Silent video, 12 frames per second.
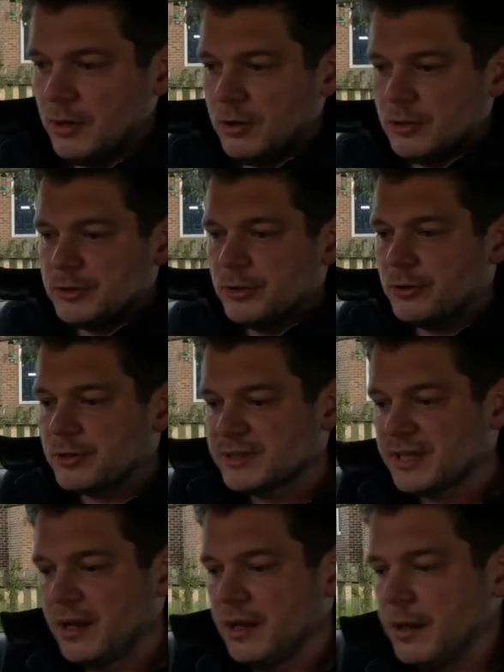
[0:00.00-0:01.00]
all
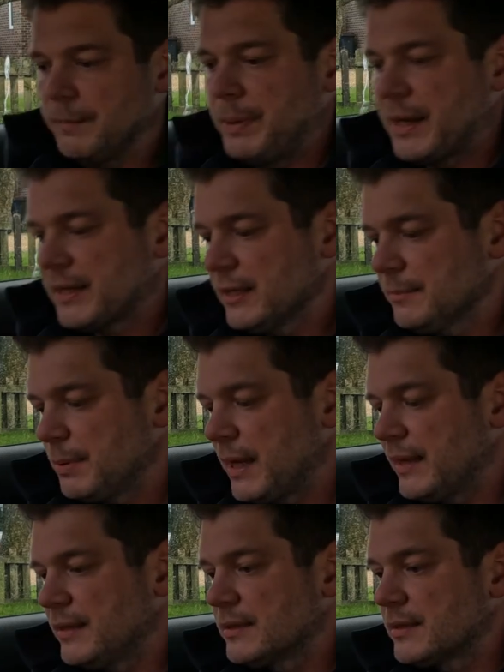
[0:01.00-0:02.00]
Torx are back in
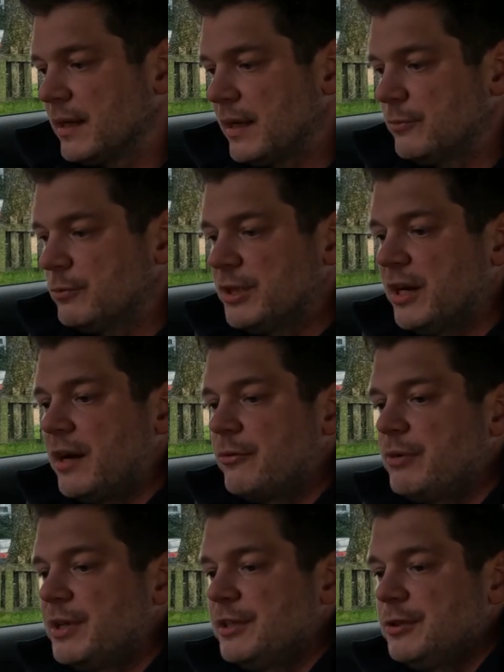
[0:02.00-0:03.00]
place and we are
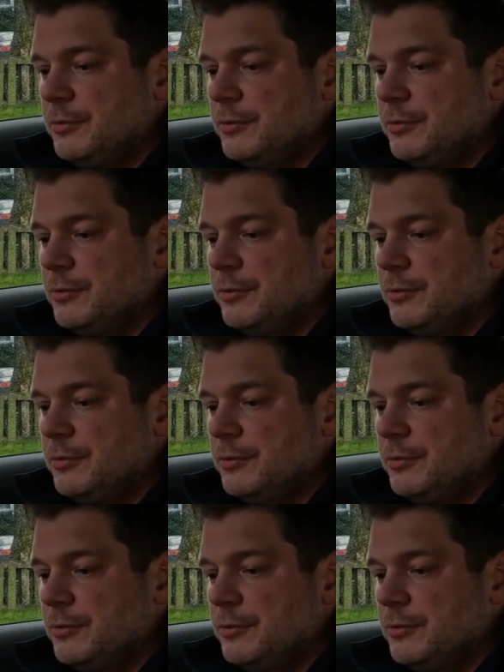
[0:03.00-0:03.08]
ready